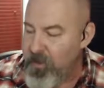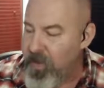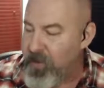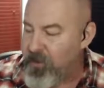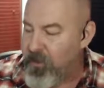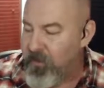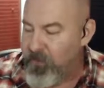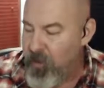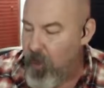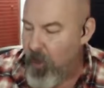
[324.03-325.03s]
Nectar
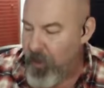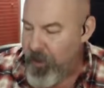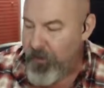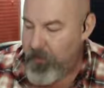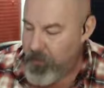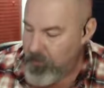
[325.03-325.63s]
of the Lord.